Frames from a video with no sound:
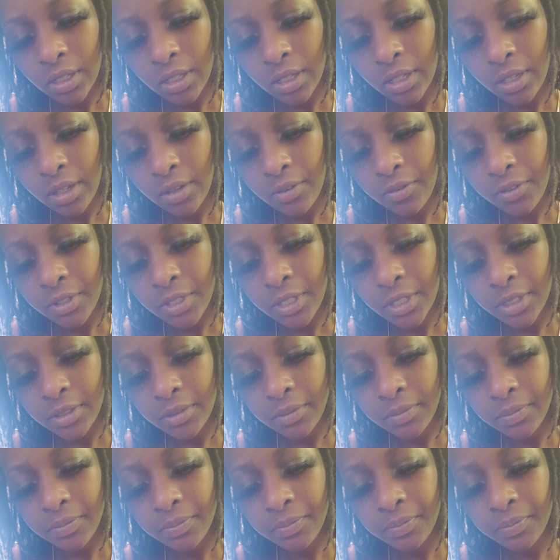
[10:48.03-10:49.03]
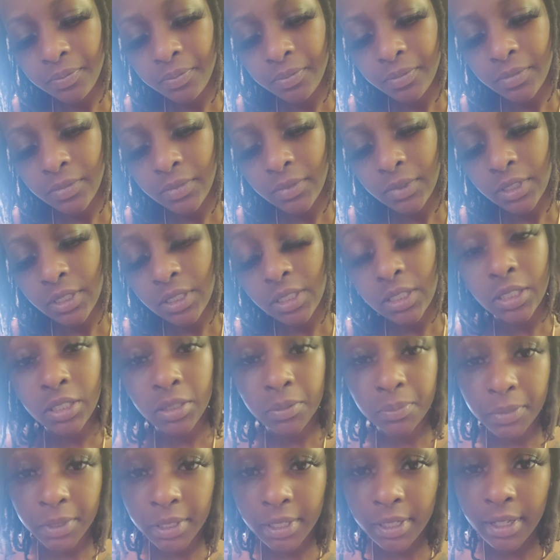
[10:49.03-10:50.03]
every day, this is
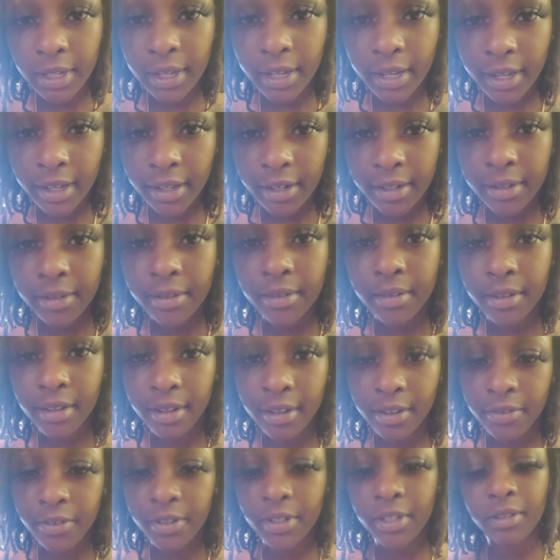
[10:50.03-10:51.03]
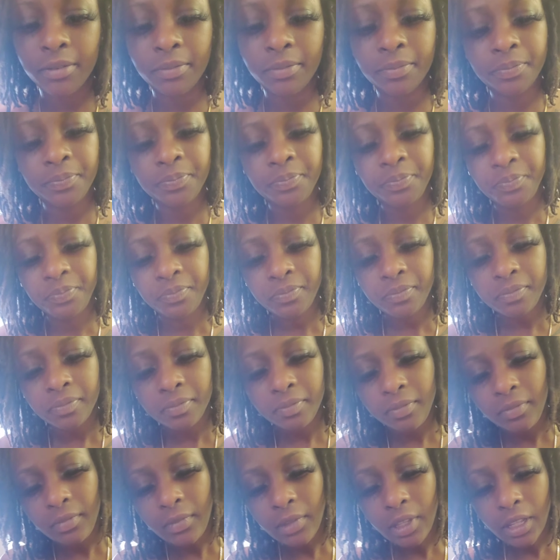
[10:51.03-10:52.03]
me at it every day.
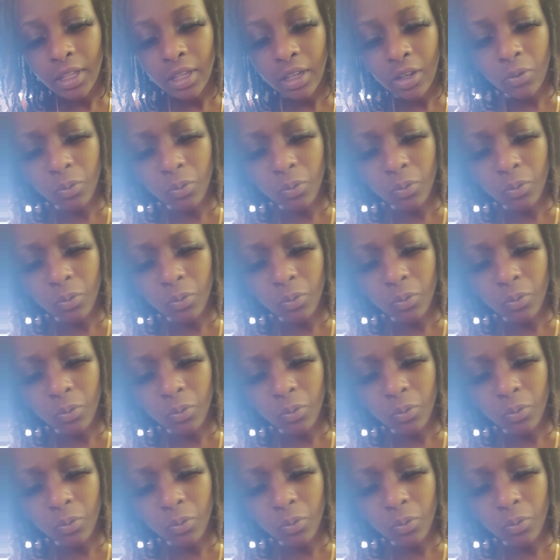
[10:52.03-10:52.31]
I